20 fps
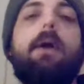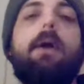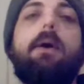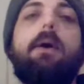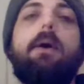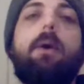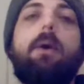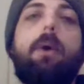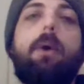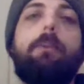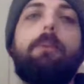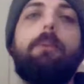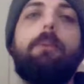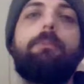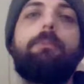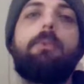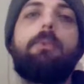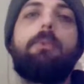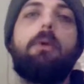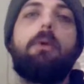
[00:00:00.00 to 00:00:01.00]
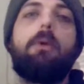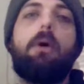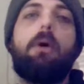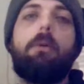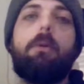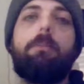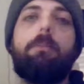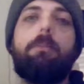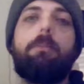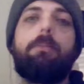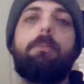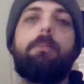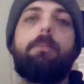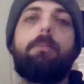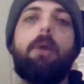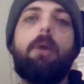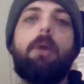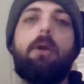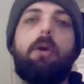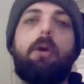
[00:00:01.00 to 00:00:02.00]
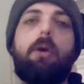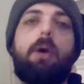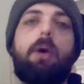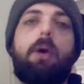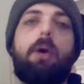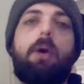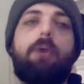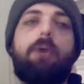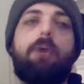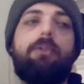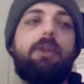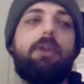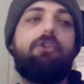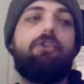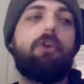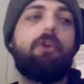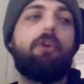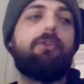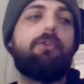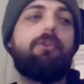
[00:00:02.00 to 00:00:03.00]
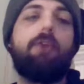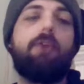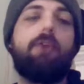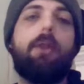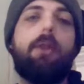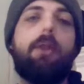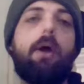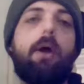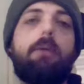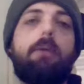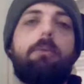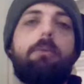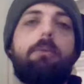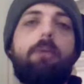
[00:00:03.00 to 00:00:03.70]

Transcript: Oh well. I don't know how they justify that